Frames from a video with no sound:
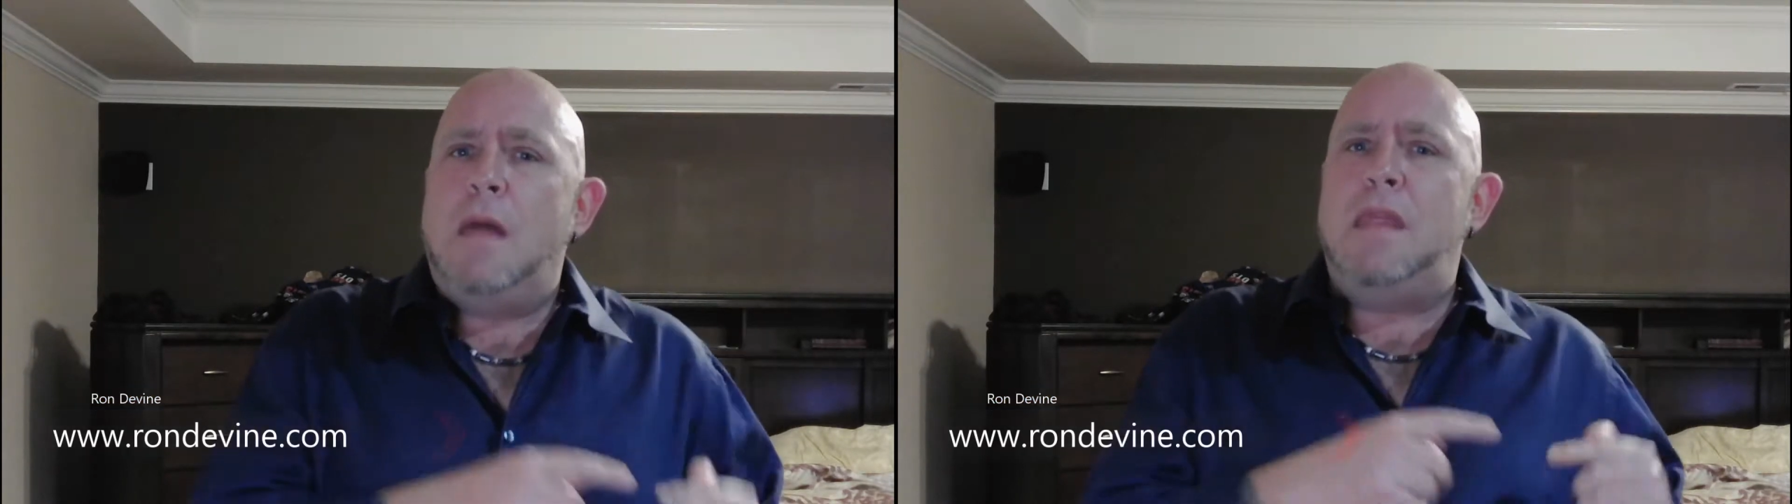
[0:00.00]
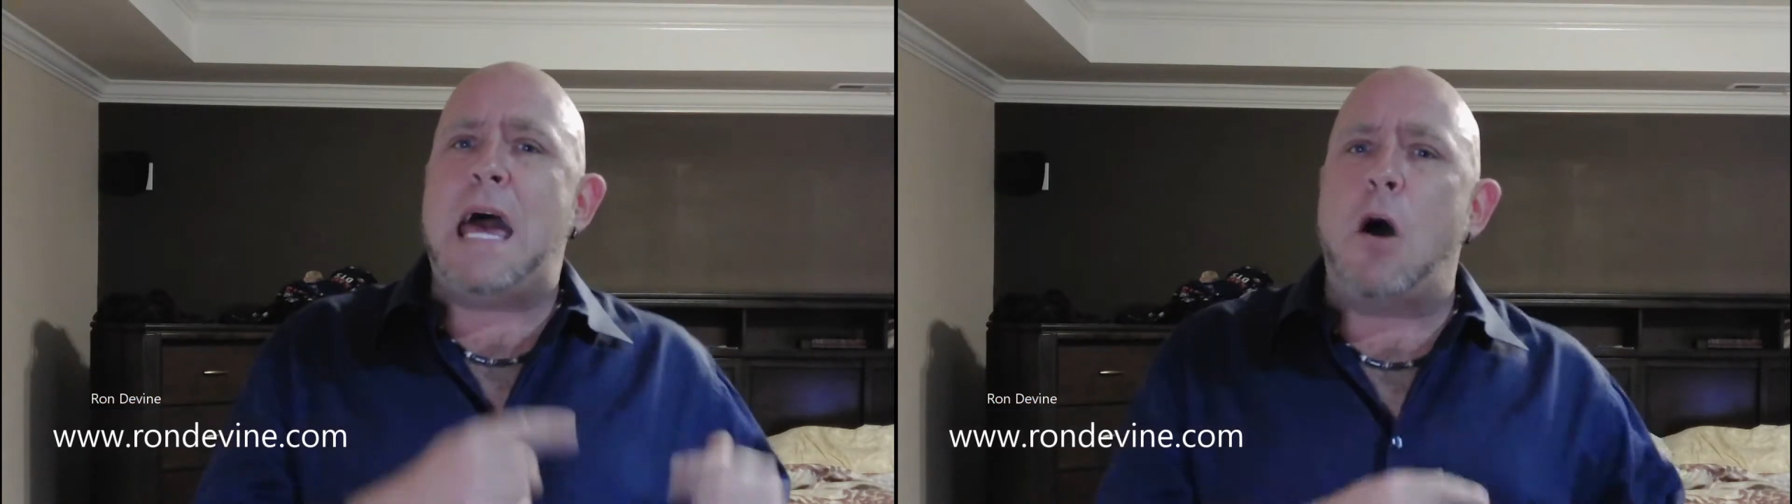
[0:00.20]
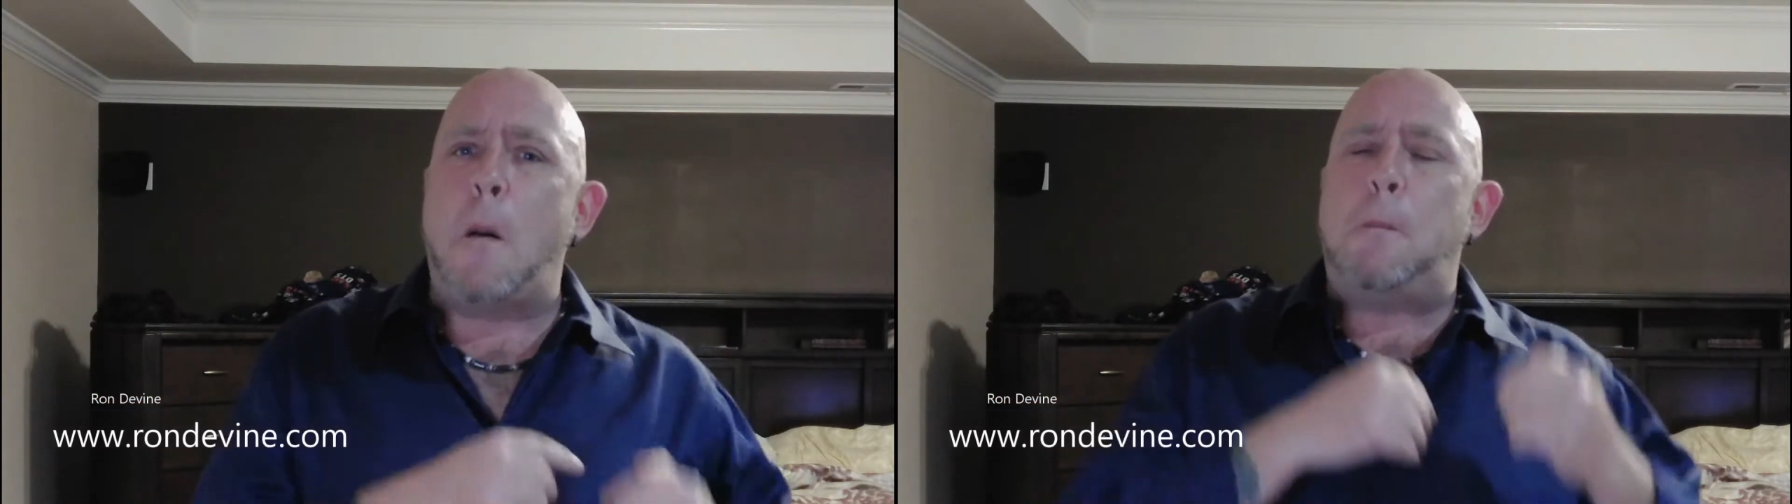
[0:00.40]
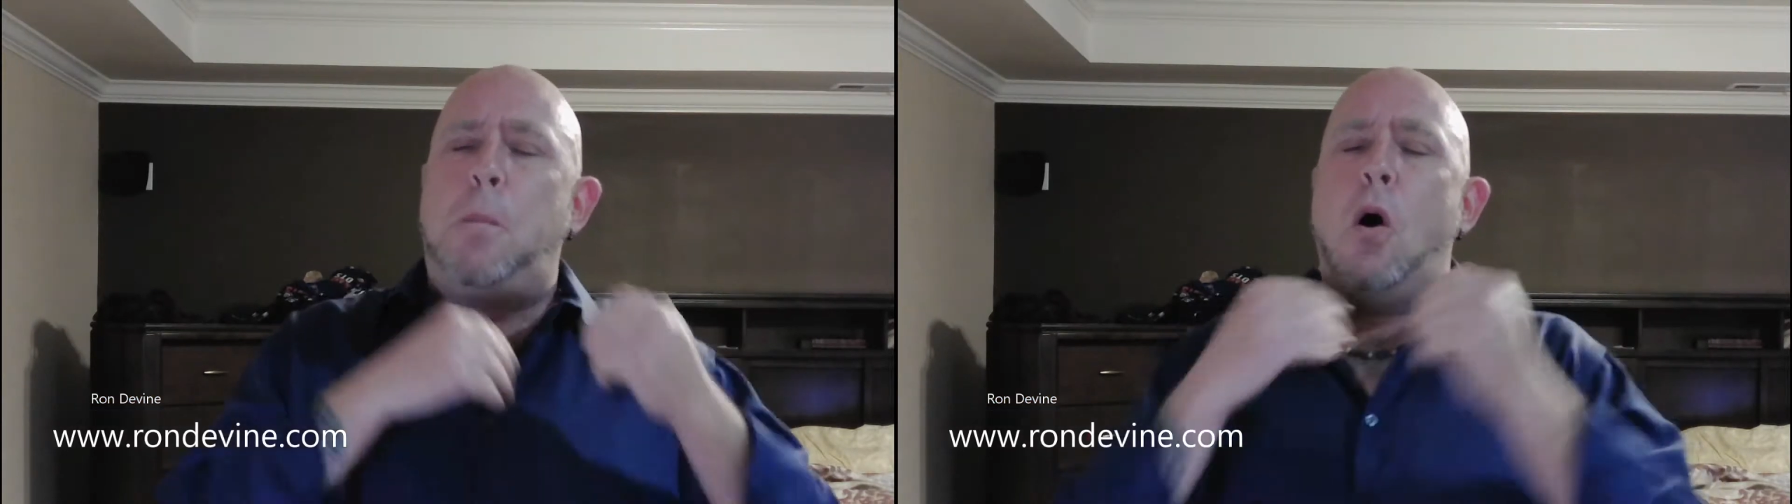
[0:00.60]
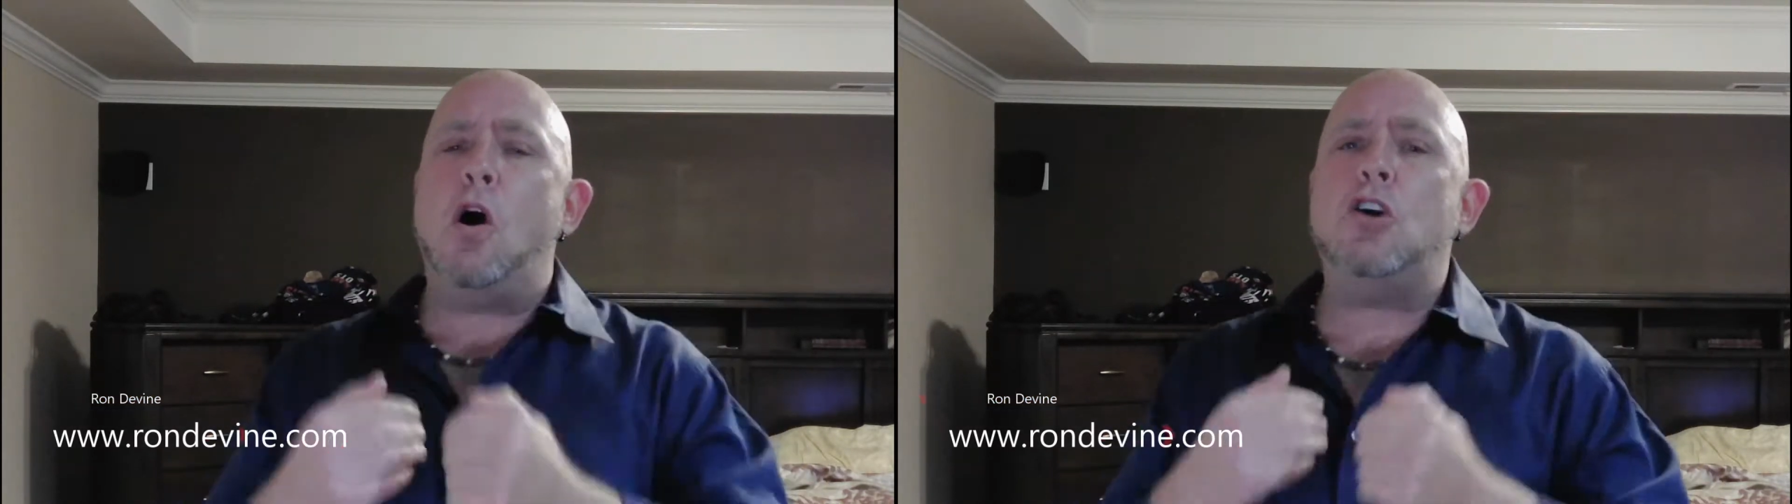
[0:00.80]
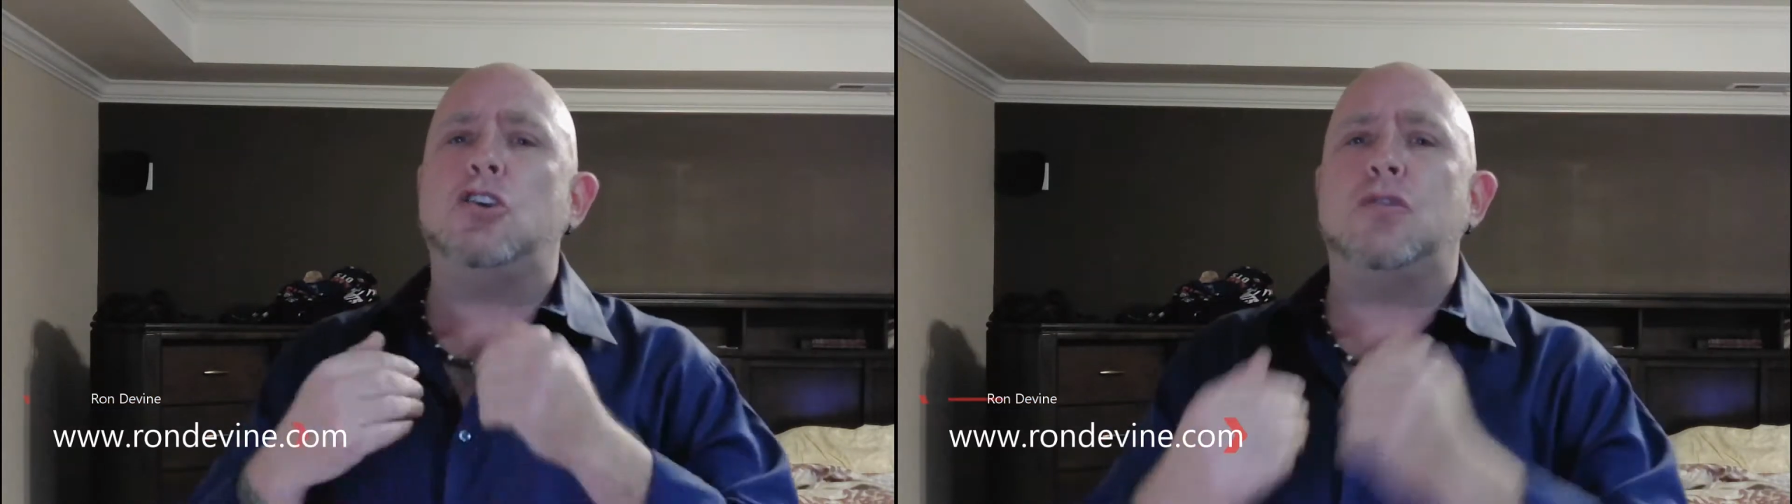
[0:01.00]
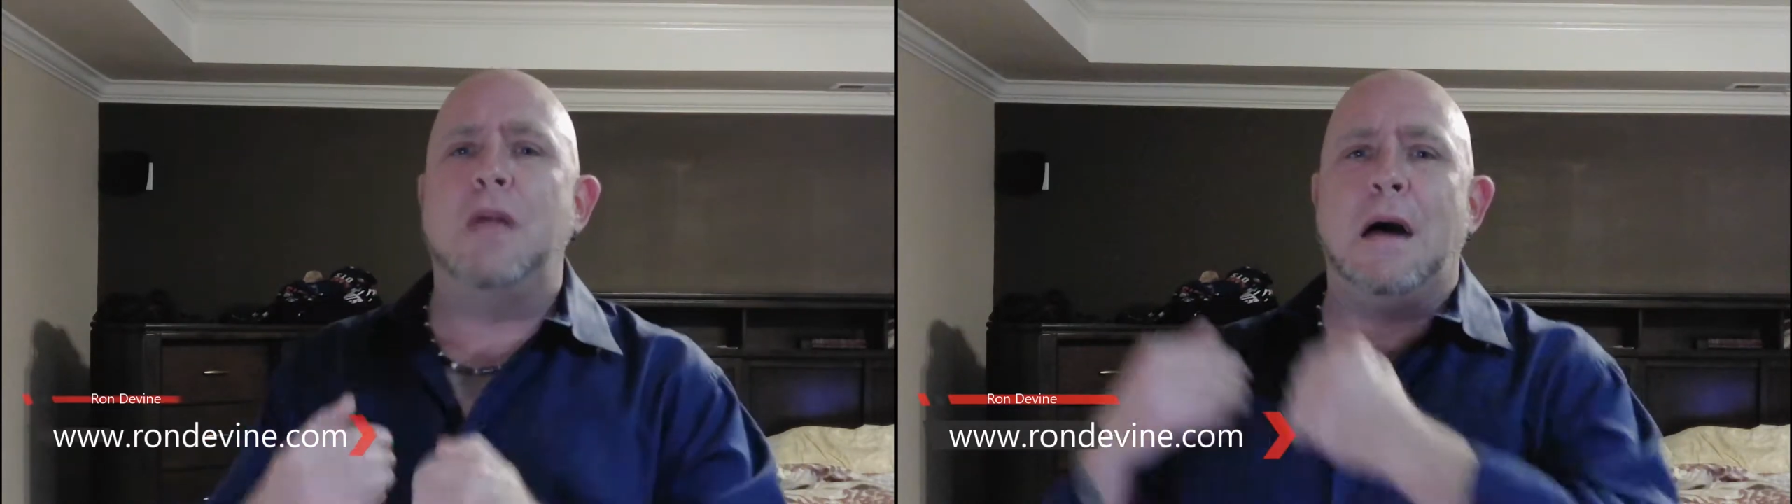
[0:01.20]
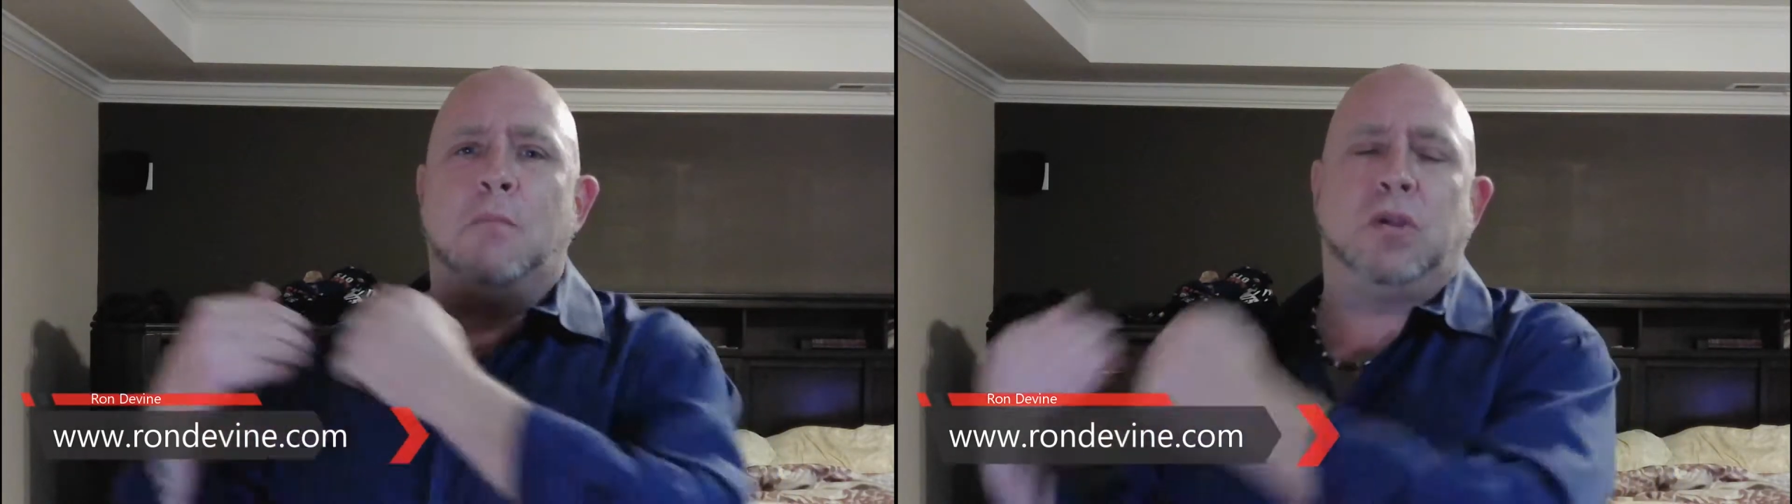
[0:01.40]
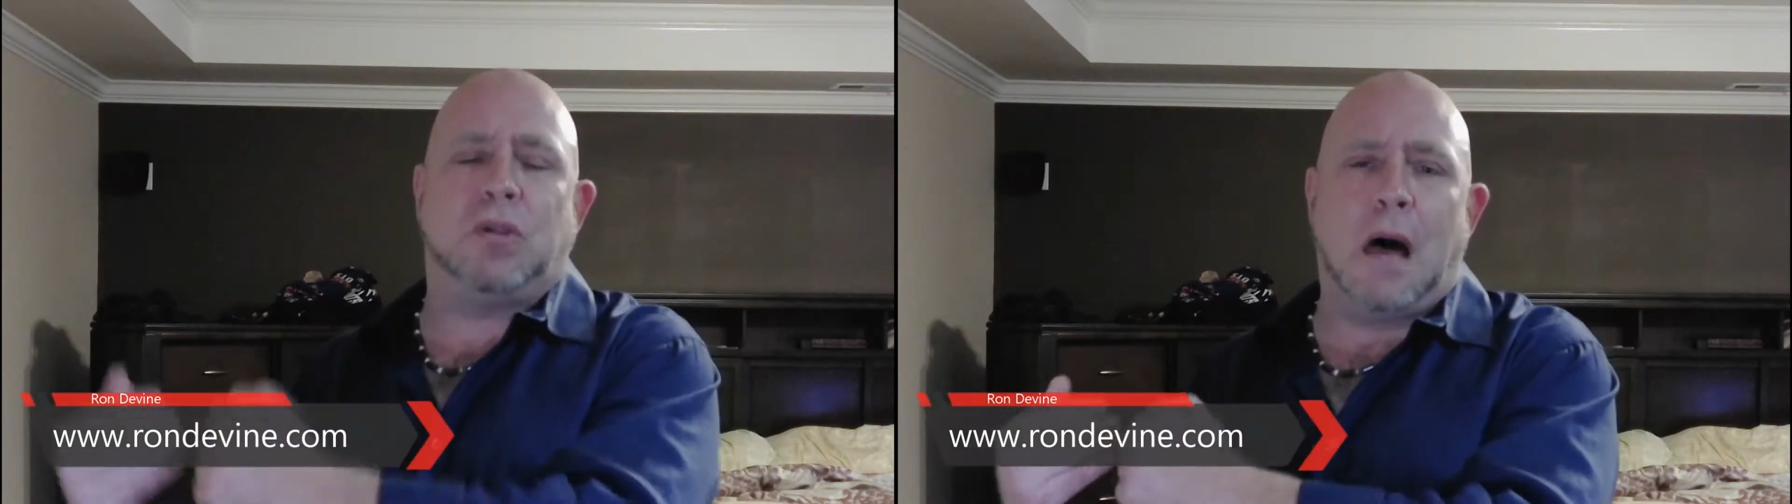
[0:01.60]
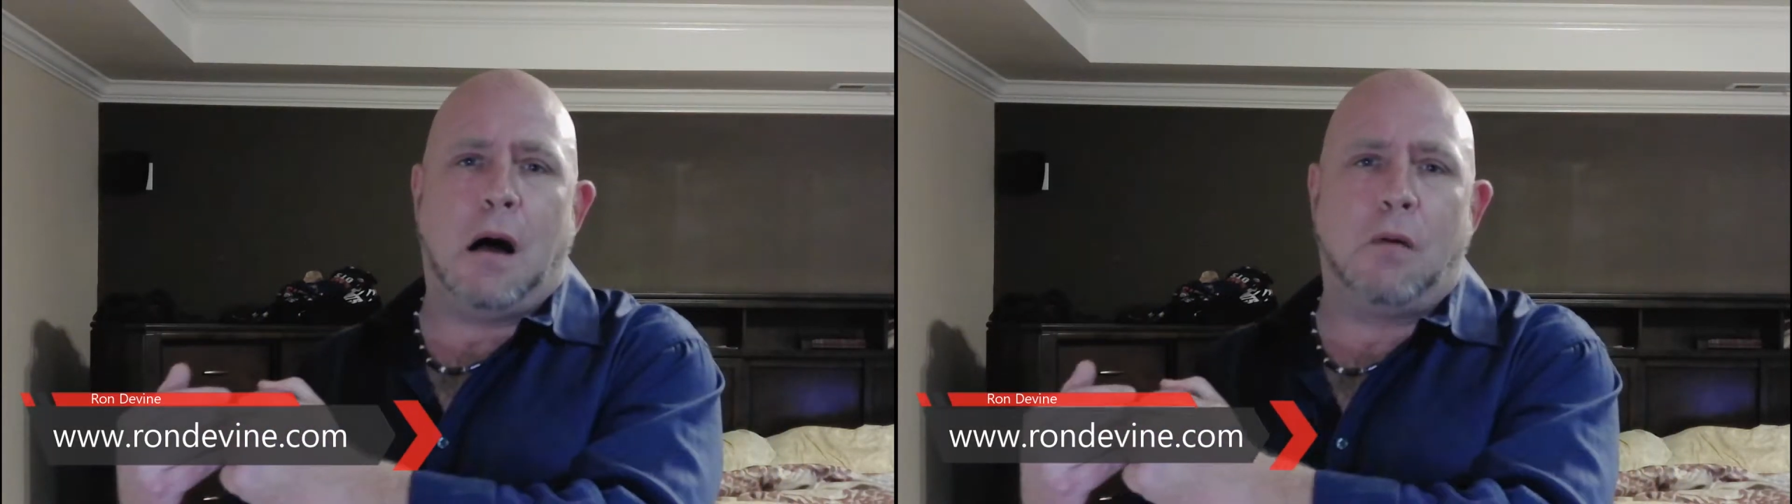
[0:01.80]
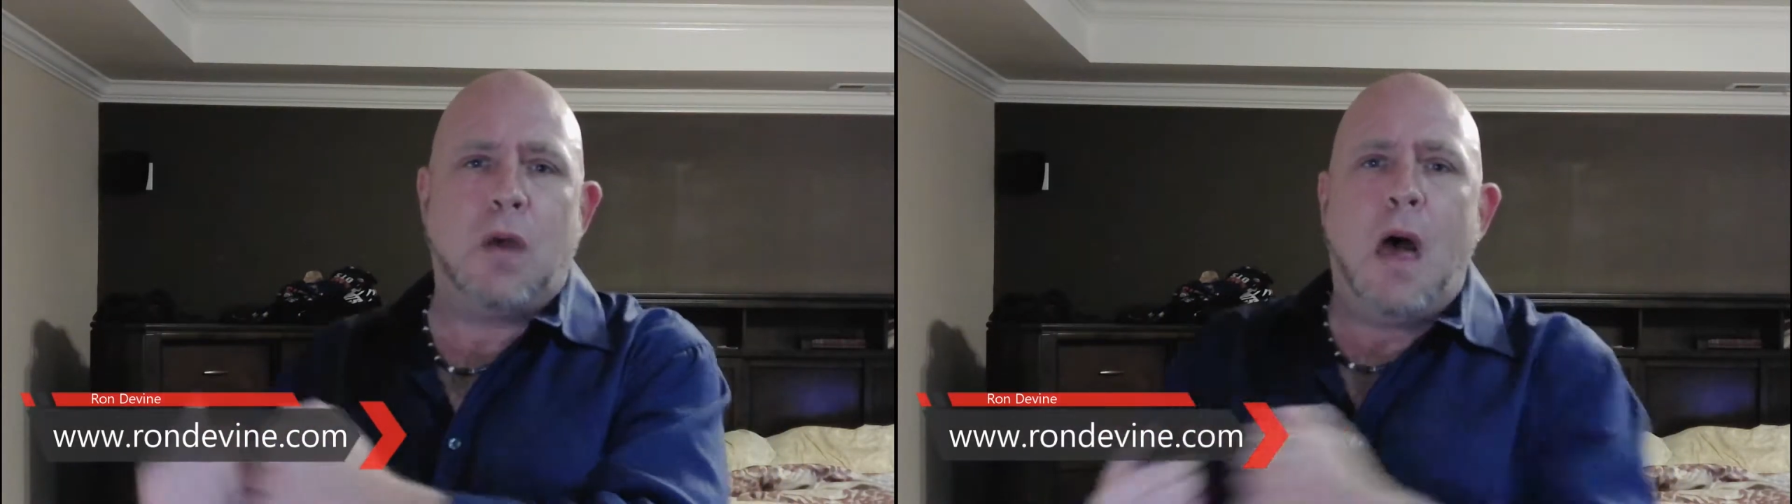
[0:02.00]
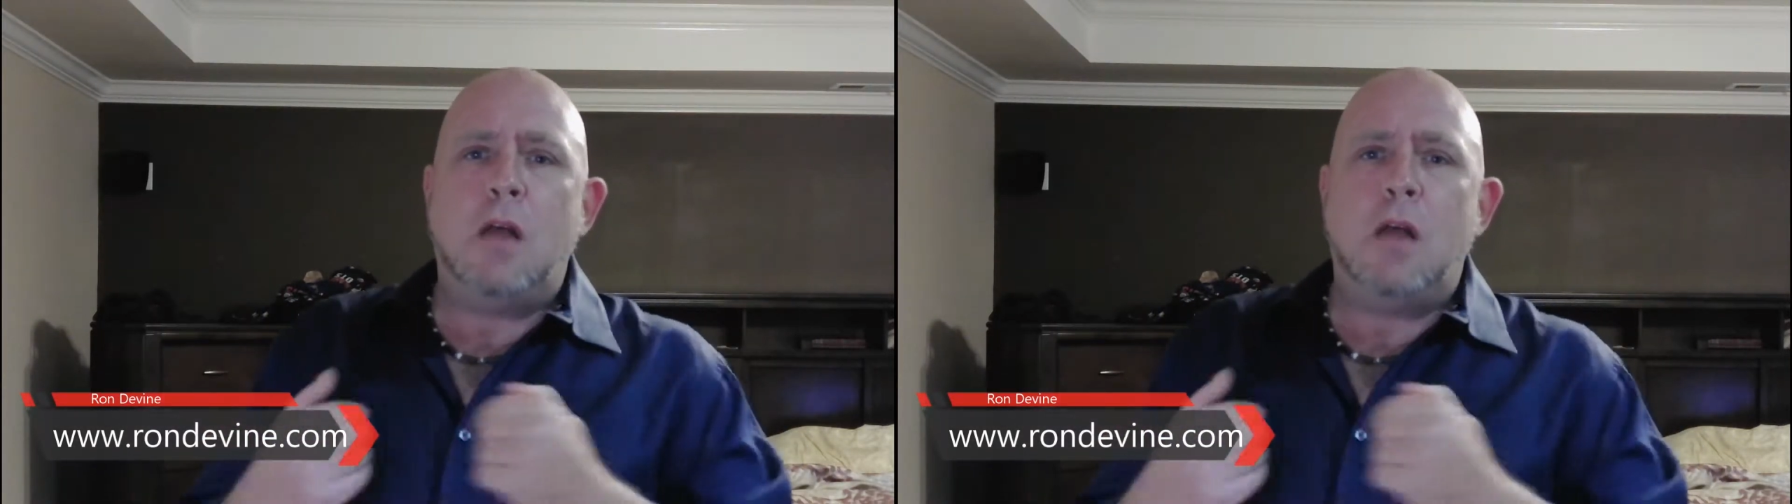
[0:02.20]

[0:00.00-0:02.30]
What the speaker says: They don't push themselves